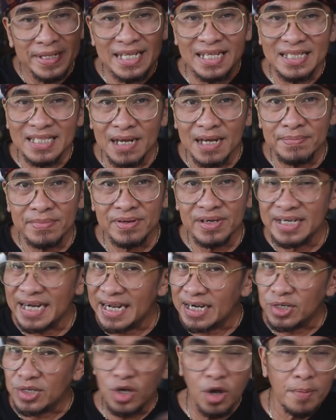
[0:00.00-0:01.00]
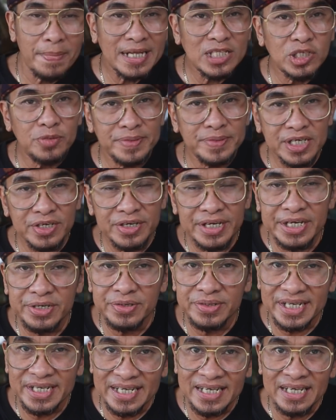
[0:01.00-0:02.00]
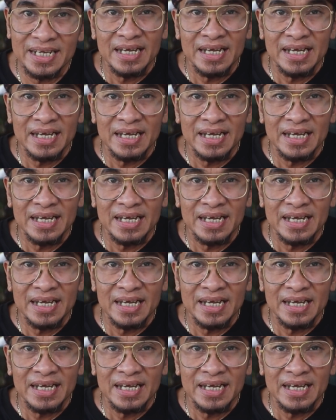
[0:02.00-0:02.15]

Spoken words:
that number, then go back to Peduli Lindungi